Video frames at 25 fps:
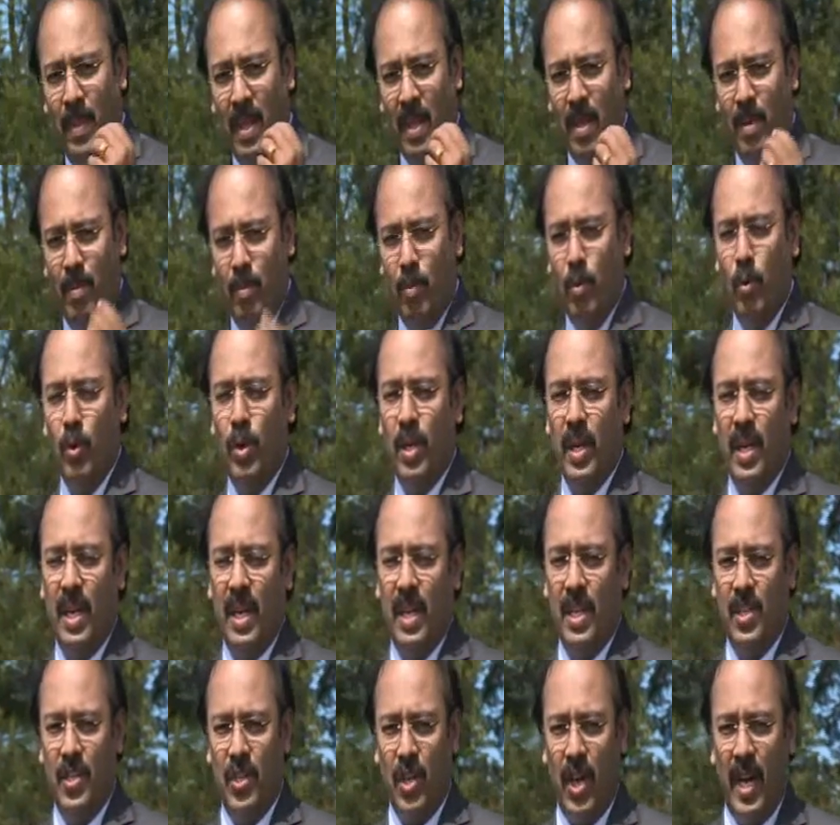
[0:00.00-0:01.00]
knee
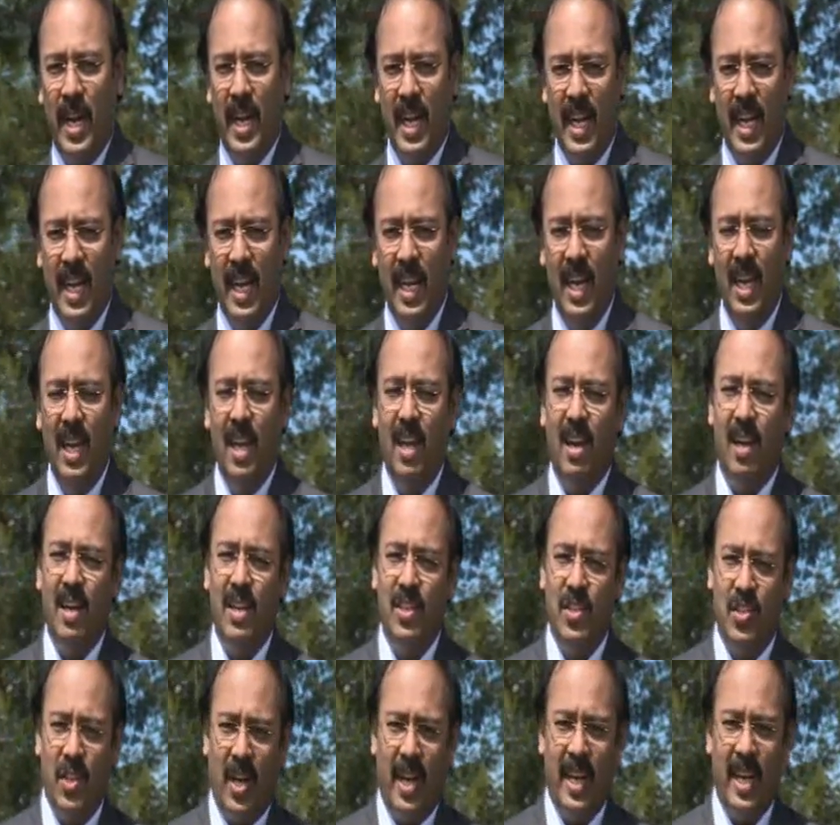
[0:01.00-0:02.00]
joint, elbow, all
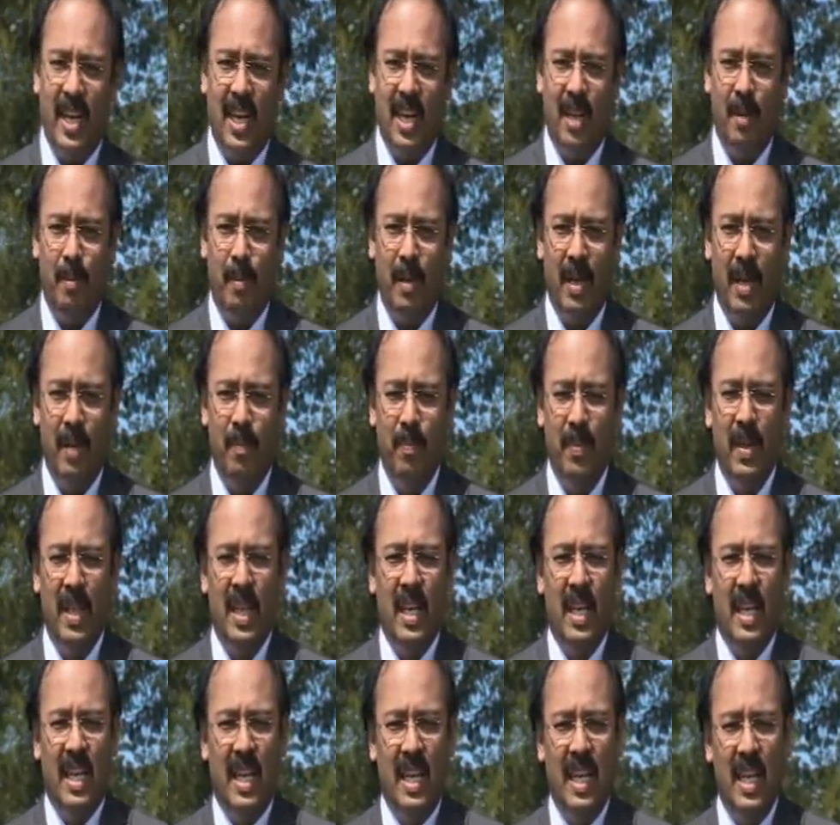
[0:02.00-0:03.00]
the joints
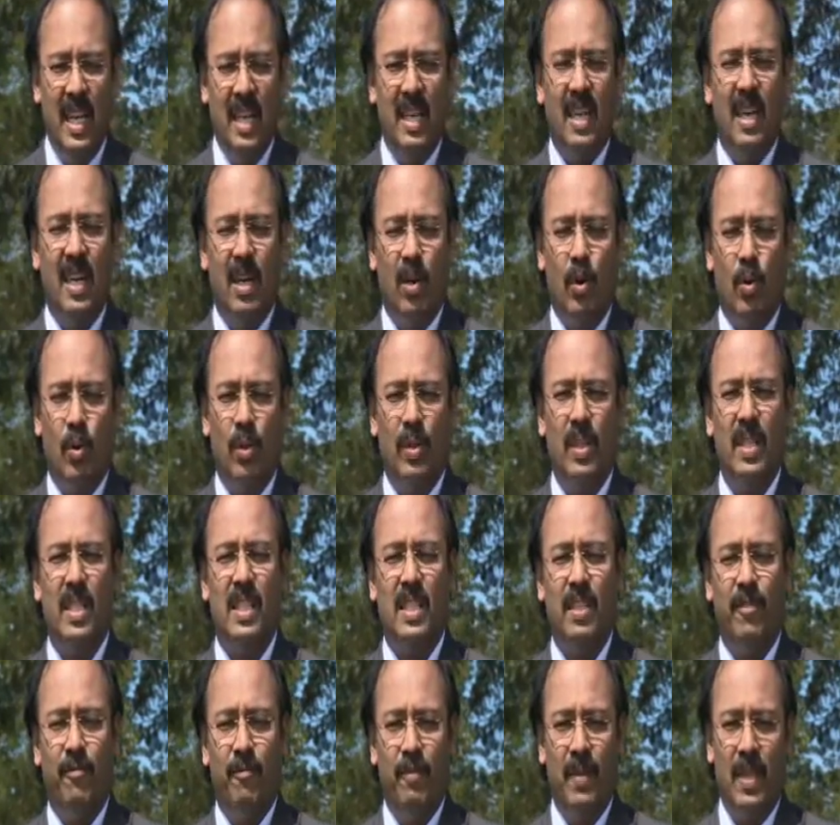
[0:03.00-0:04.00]
lose their functionality
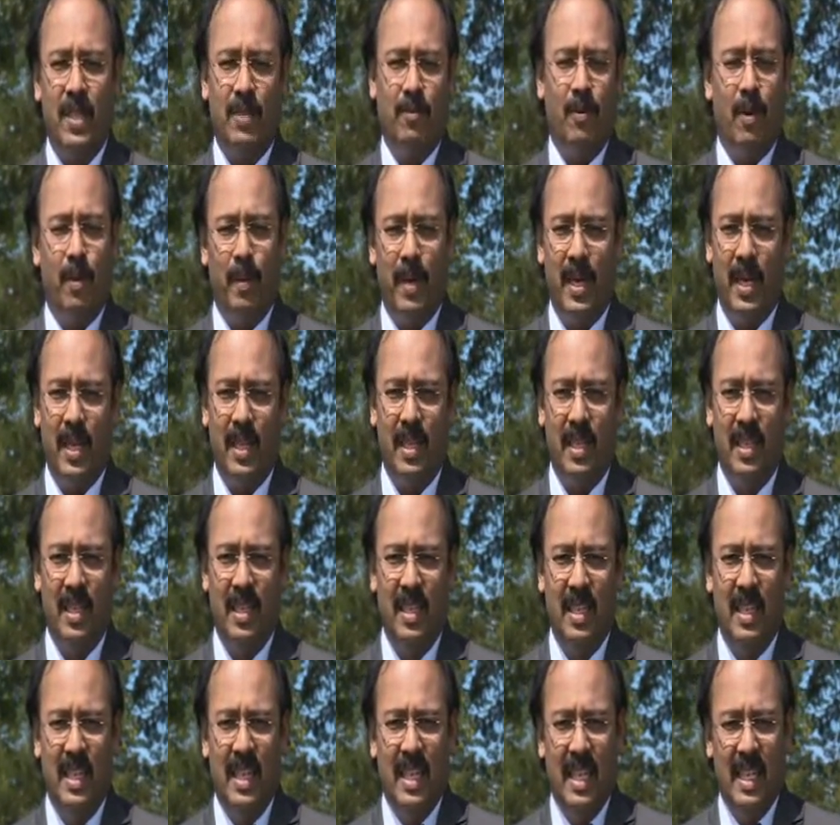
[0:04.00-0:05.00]
and become stiff.
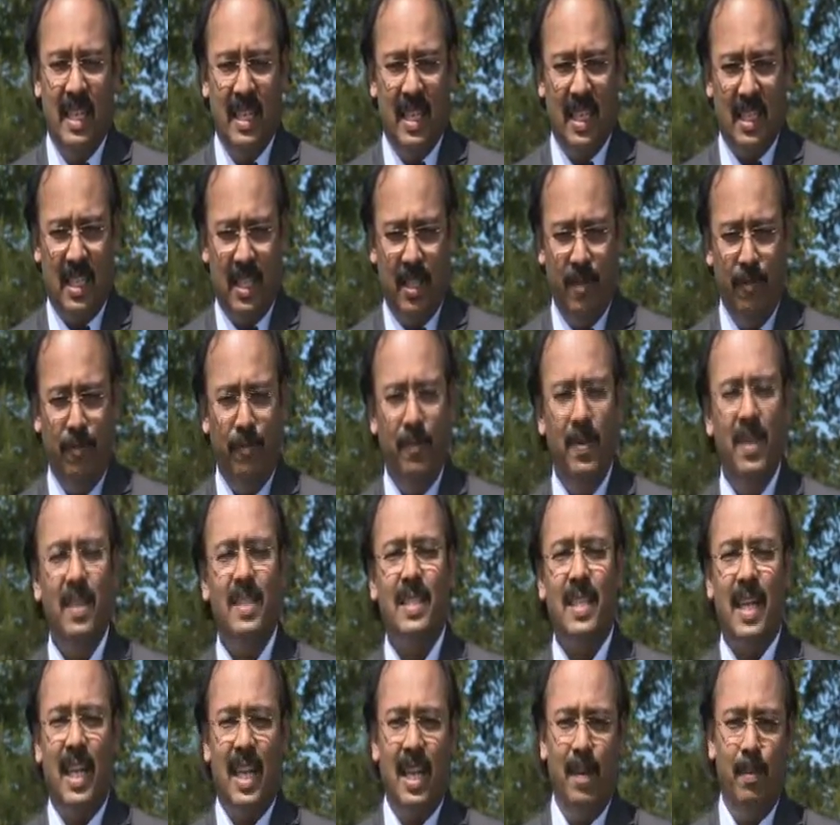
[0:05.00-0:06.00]
When the stiffness
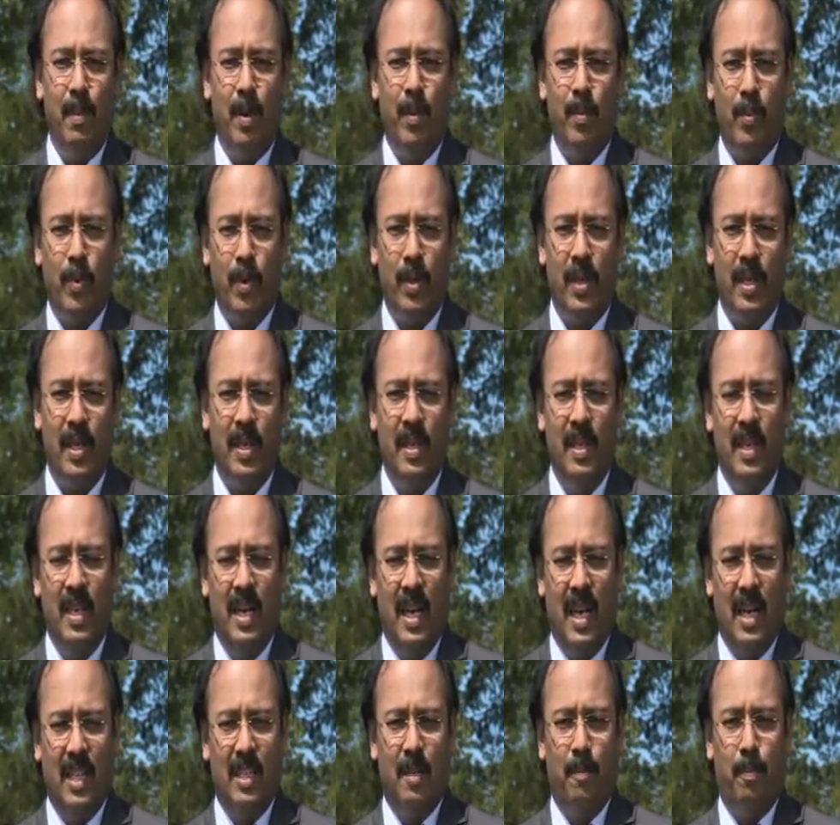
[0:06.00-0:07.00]
increases,
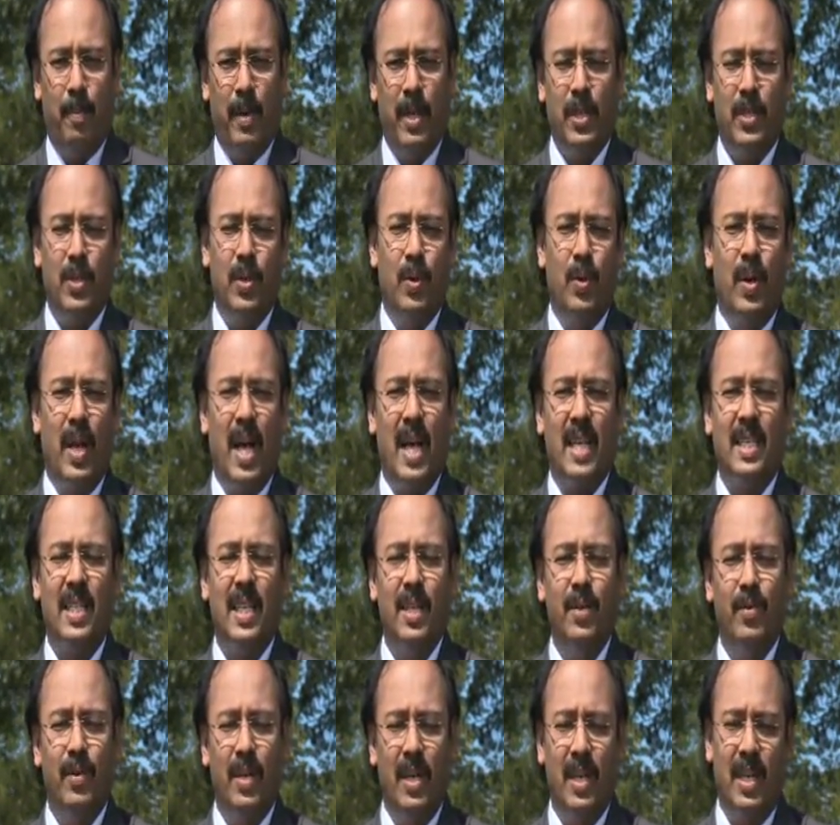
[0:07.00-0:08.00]
the joints will
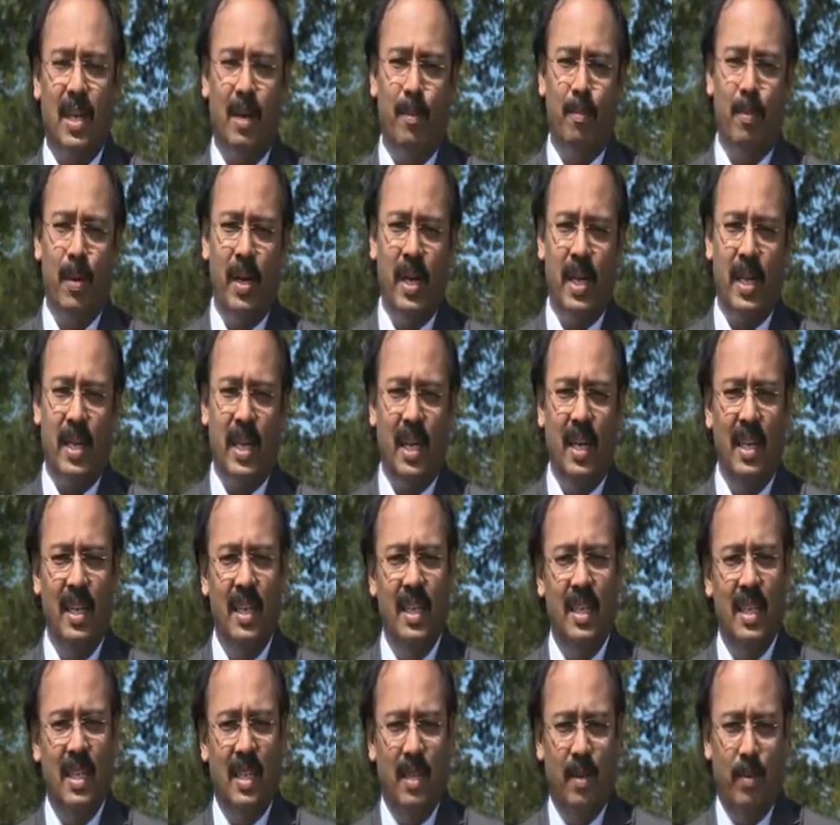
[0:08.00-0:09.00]
not be able to move
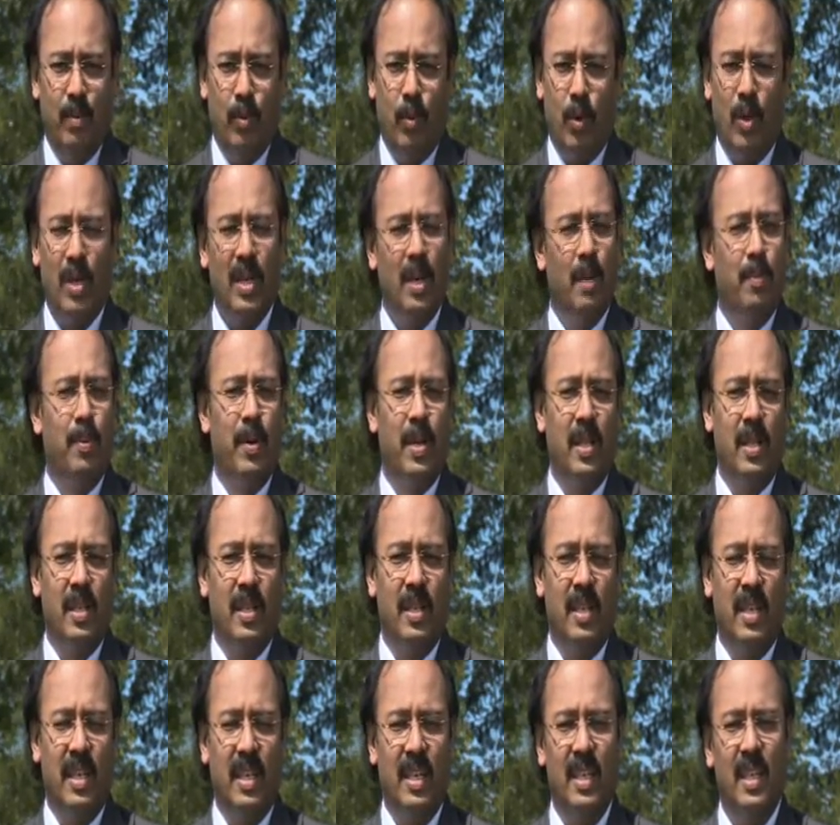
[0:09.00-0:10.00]
freely. In
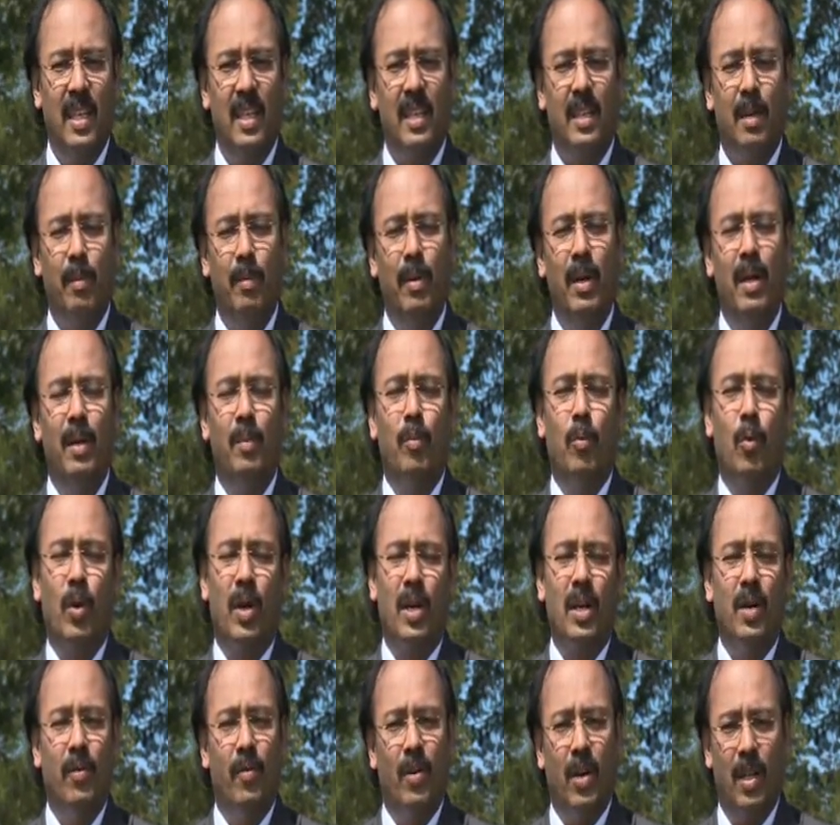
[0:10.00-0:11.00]
Tamil, it is also
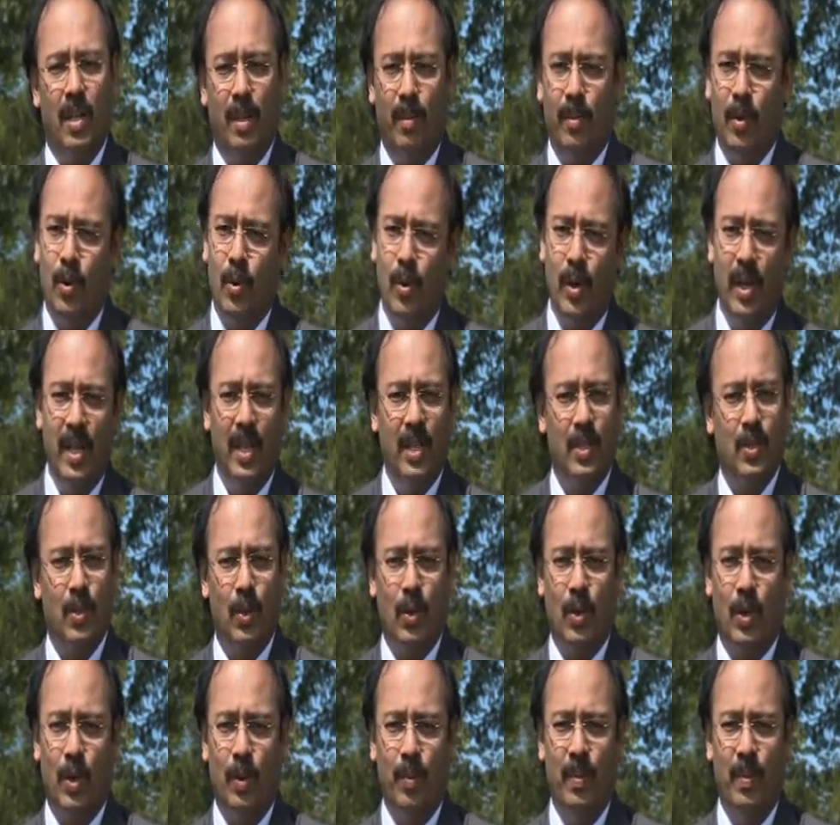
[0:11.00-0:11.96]
called as Mudakavadam.